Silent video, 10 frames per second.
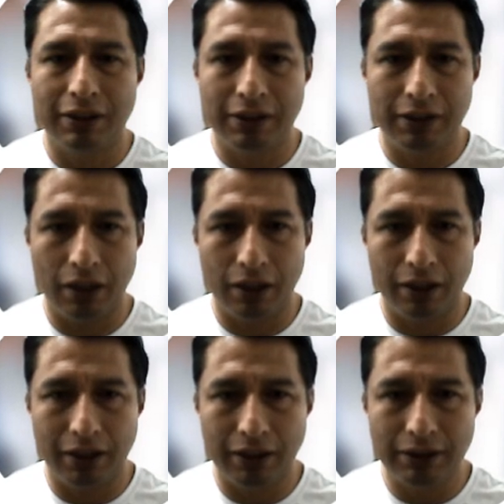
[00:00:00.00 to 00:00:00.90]
It
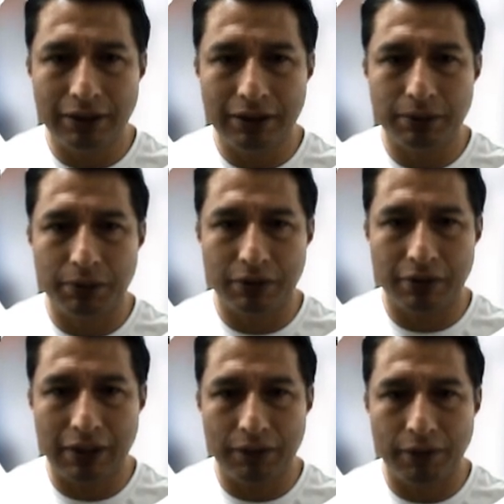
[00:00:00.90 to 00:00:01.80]
is
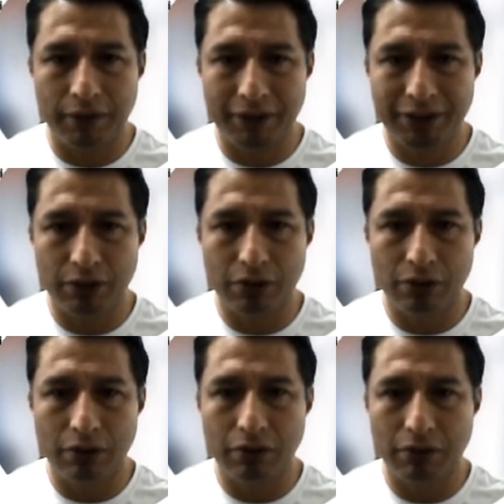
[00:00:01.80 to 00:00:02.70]
prototype of a
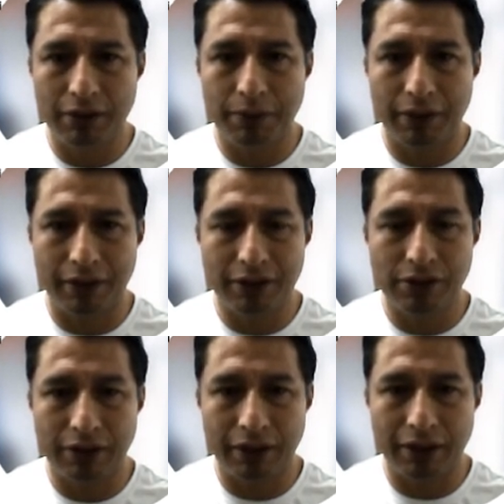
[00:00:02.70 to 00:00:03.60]
structure with
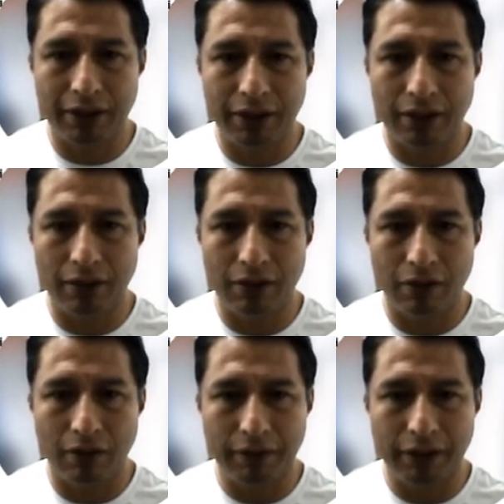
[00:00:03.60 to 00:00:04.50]
variation in the angle
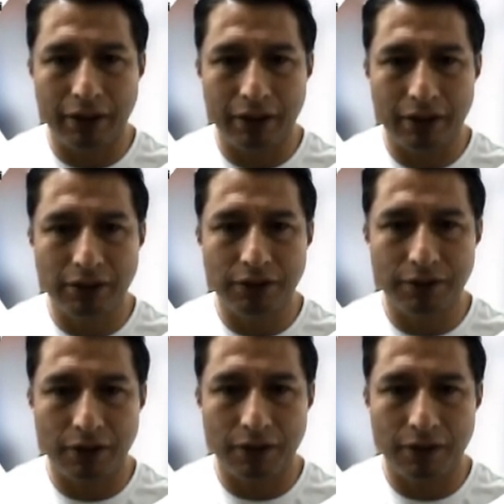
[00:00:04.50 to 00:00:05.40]
of inclination
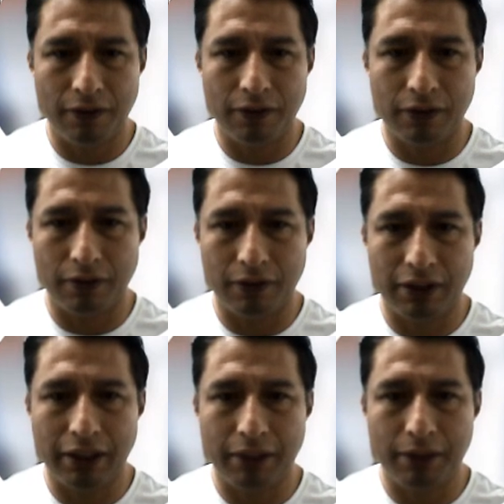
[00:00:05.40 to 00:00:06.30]
for
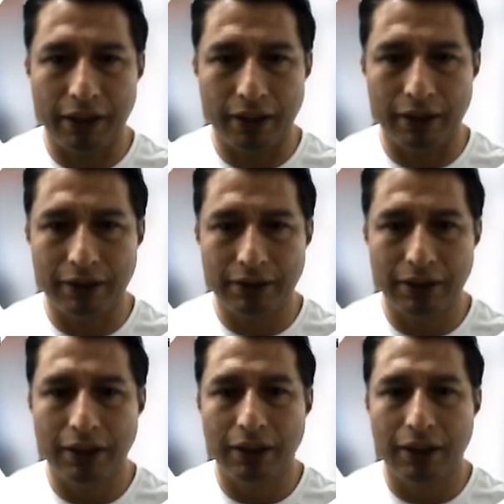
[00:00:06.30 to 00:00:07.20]
photovoltaic panels.
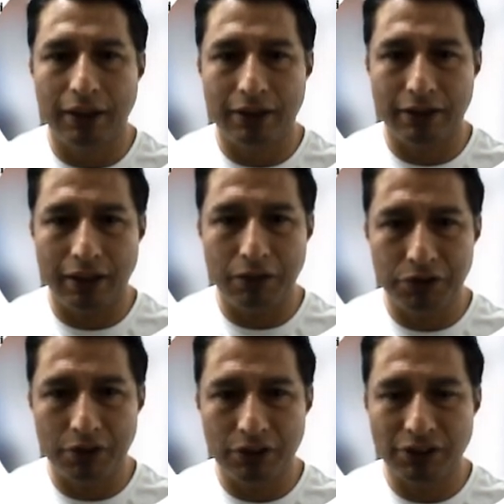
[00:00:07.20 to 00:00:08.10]
The
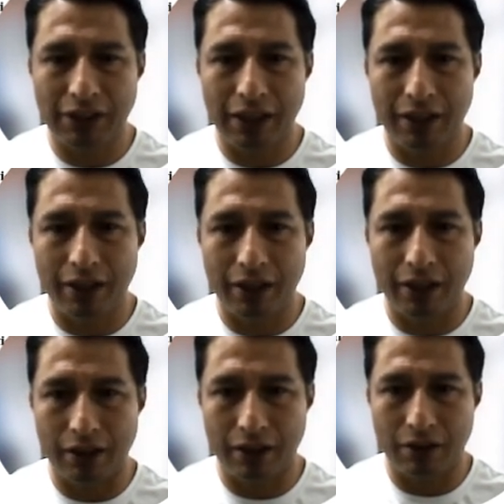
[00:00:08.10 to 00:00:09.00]
authors are
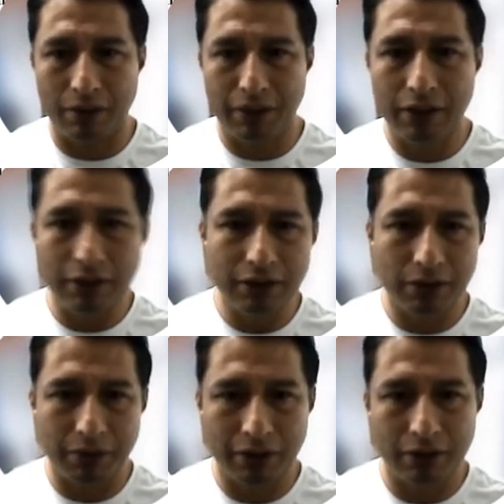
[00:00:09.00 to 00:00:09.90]
Herrera-Romero,
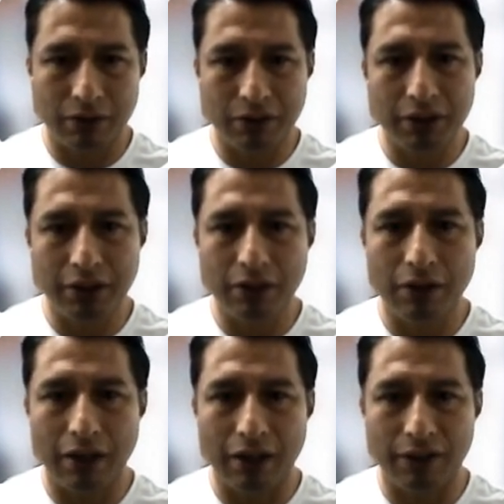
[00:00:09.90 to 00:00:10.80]

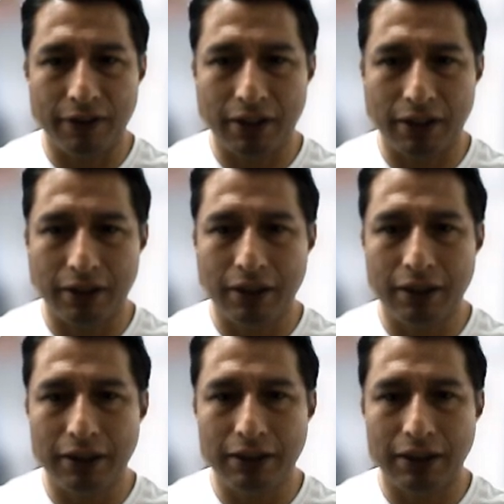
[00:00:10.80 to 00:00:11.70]
Escobedo-Trujillo,
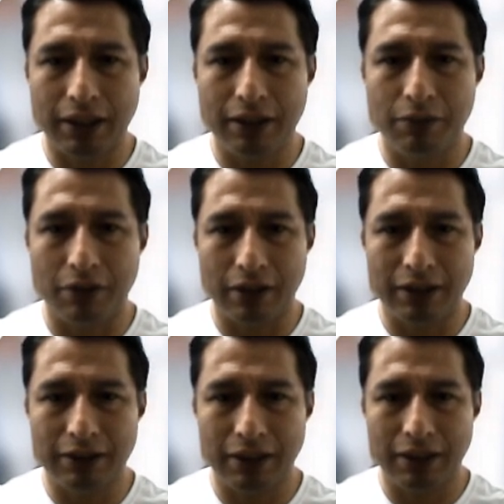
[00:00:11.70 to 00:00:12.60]
Alaffita-Hernández, and
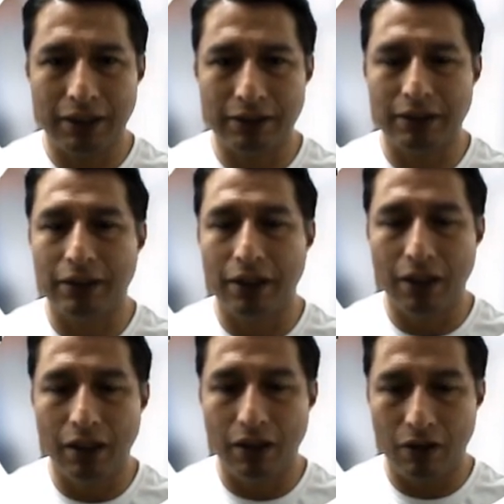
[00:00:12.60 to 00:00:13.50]
Morales-Salas,
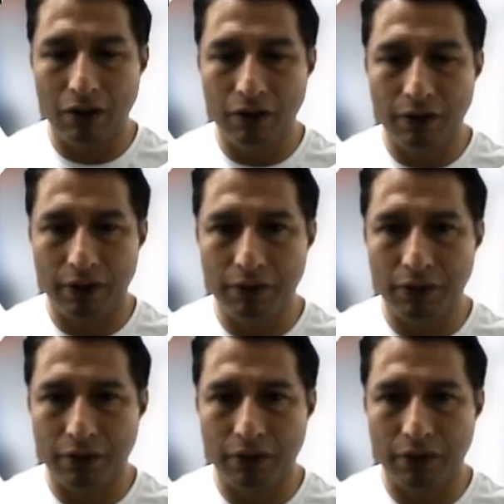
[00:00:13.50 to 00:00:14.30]
all from